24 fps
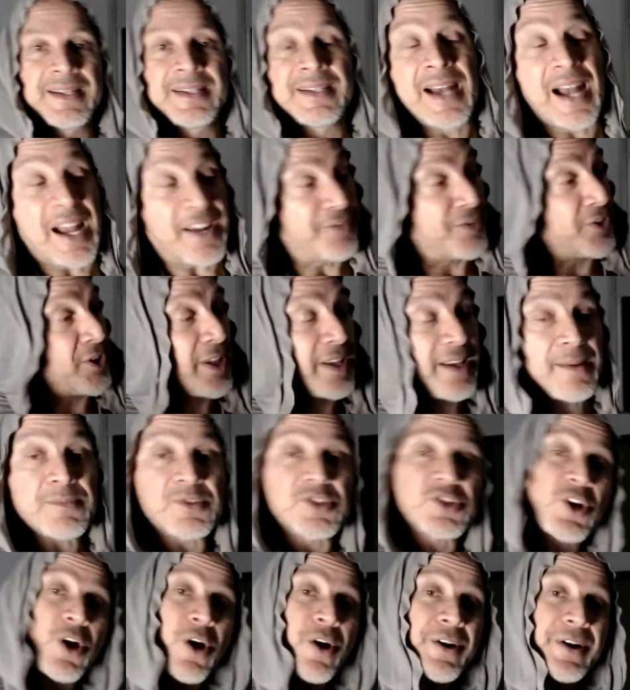I feel like I'm
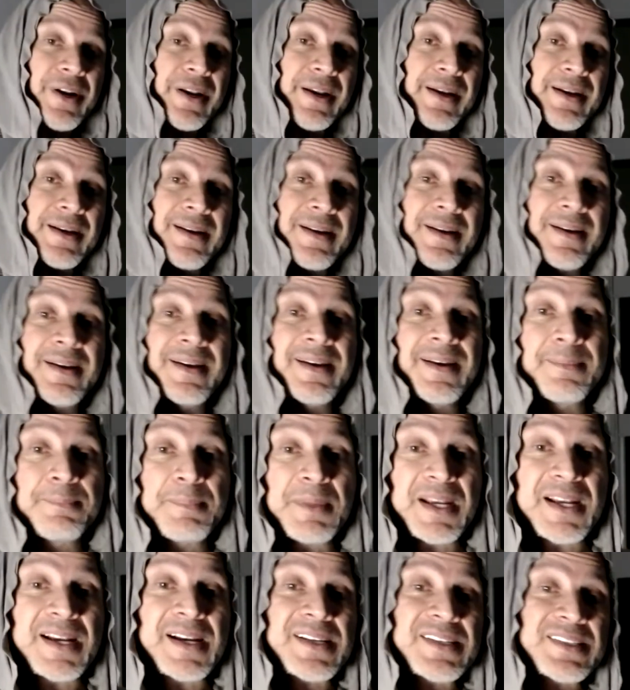starting
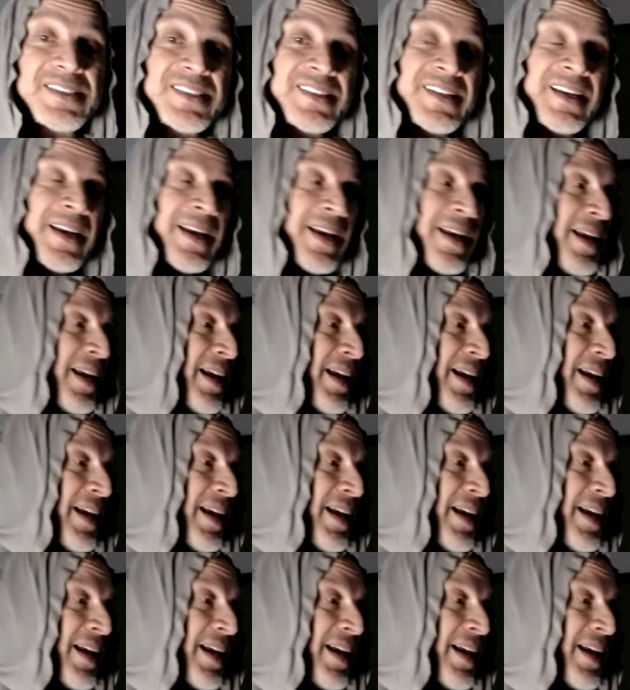because